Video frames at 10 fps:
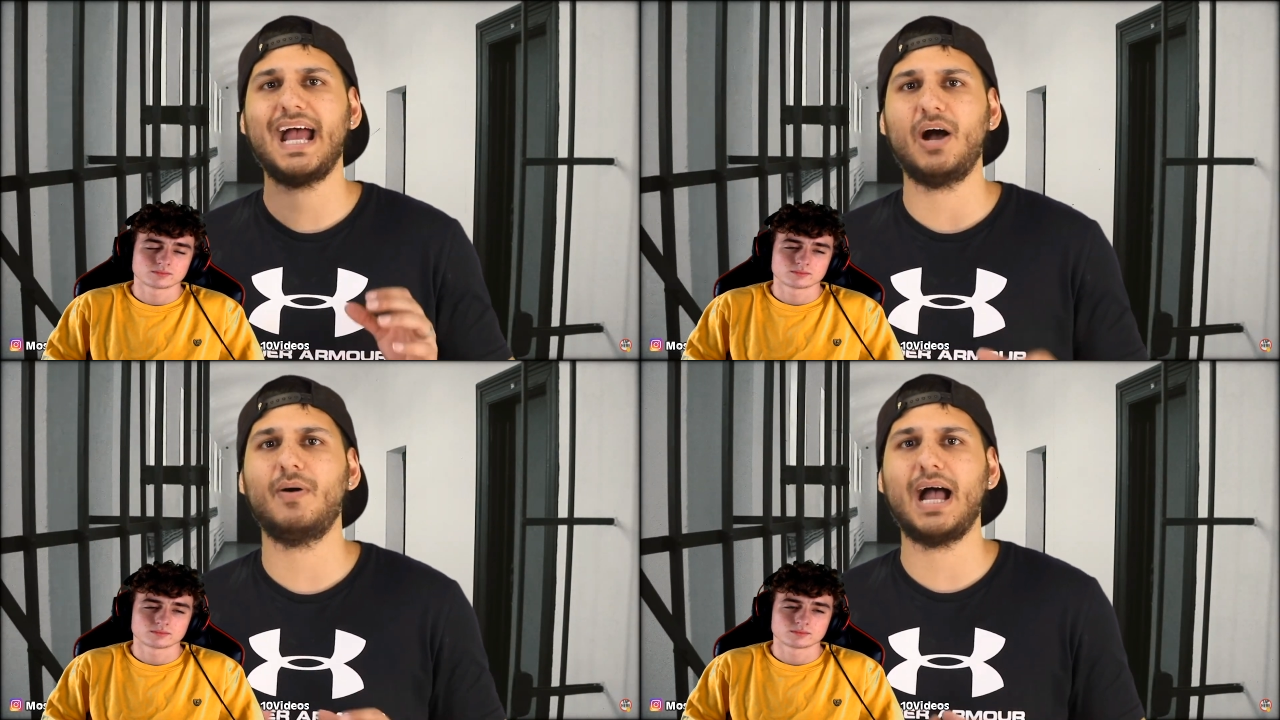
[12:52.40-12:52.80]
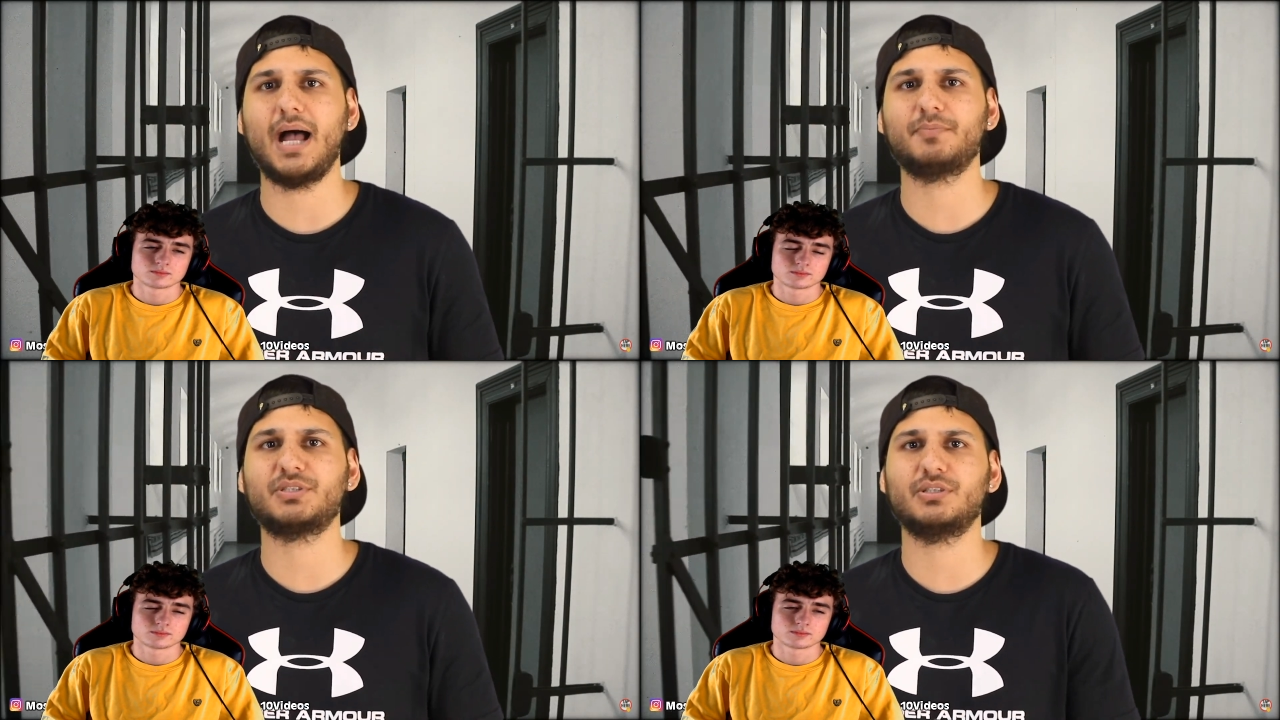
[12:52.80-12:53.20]
Speaker 1: how
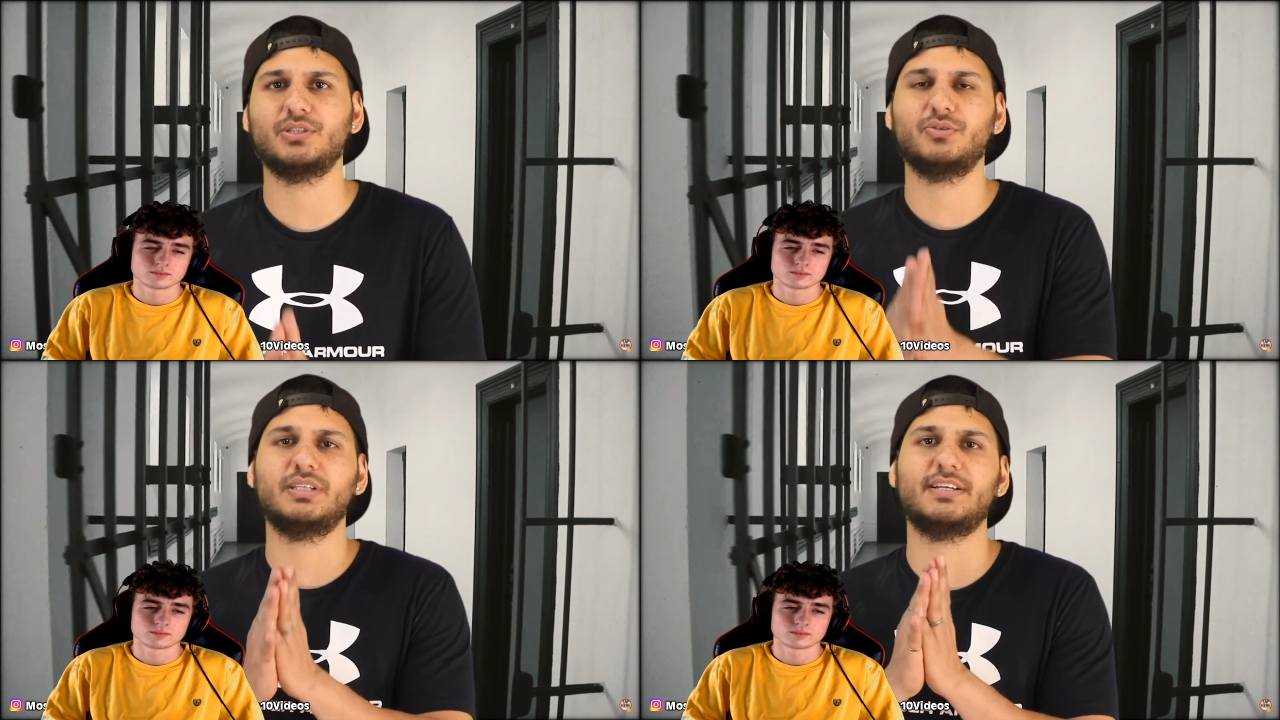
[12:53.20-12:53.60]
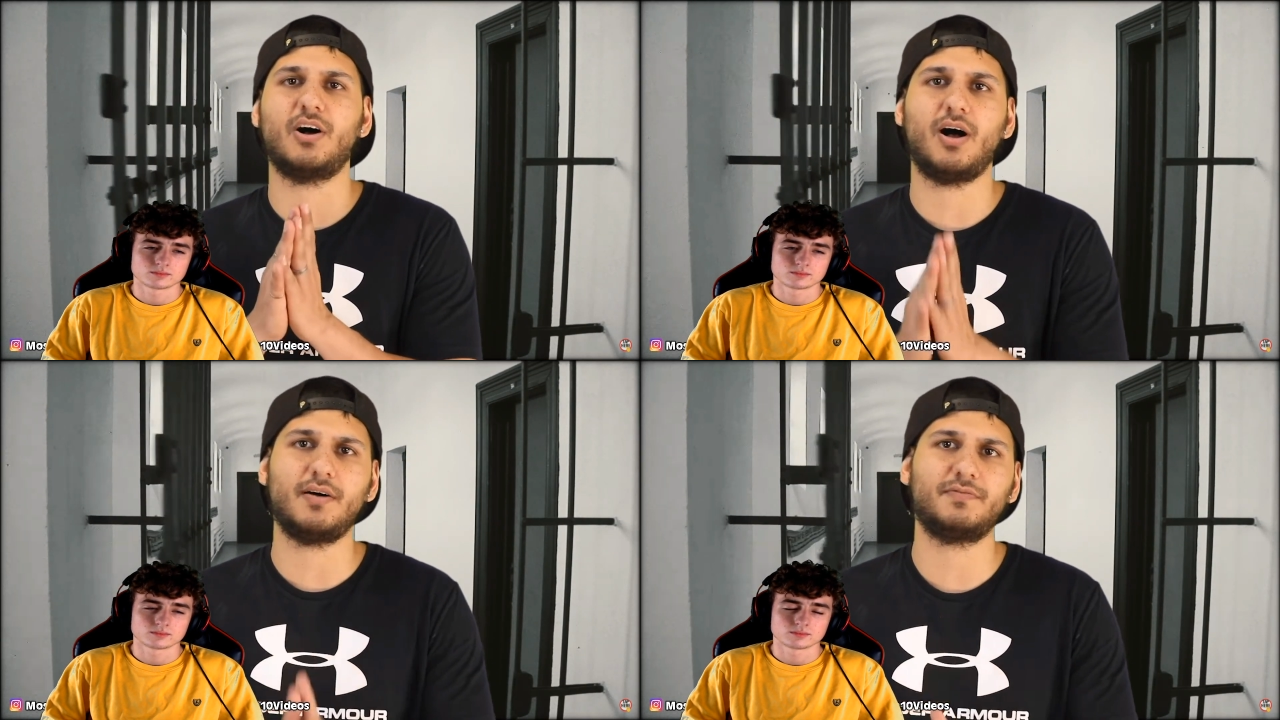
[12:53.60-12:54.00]
absolutely
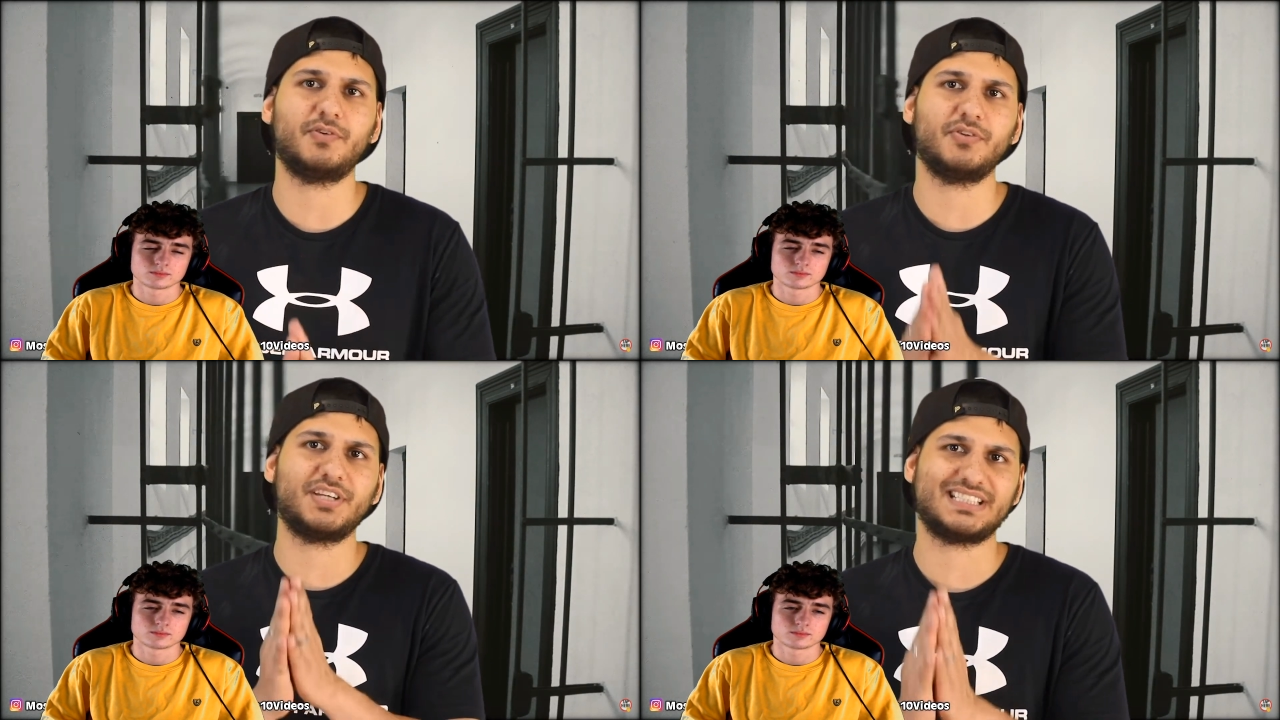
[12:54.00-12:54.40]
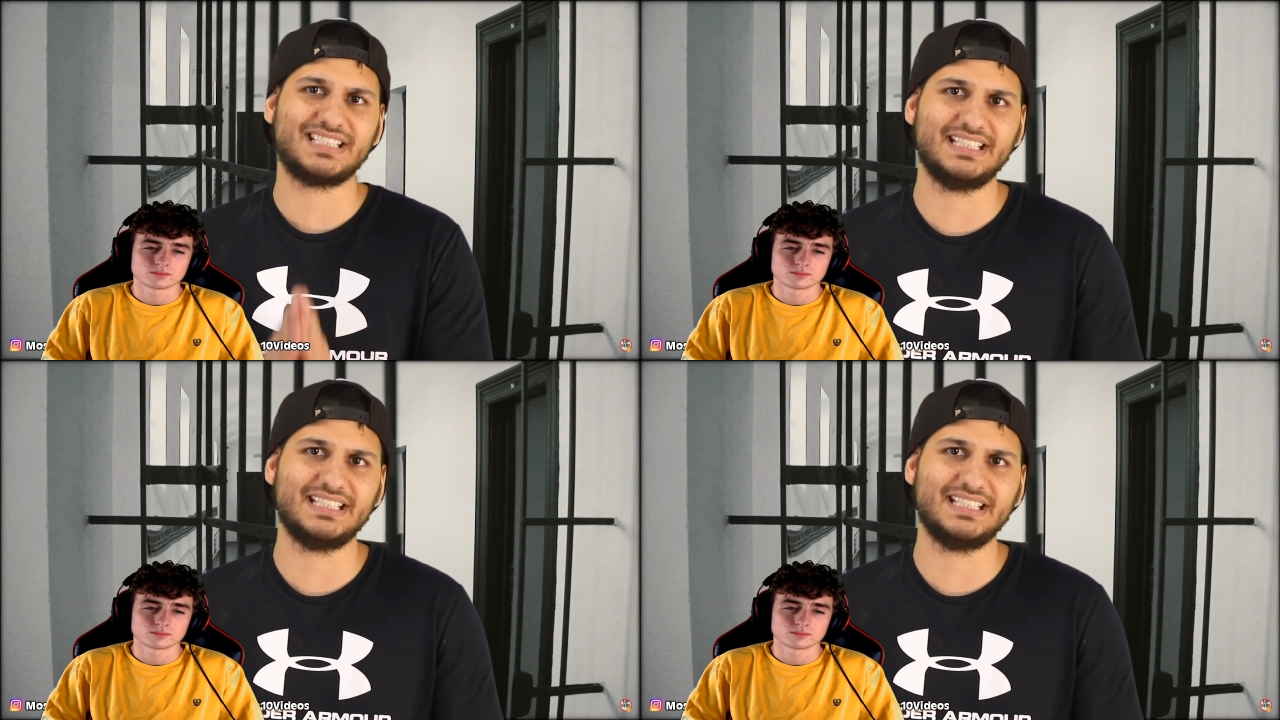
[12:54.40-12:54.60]
awful this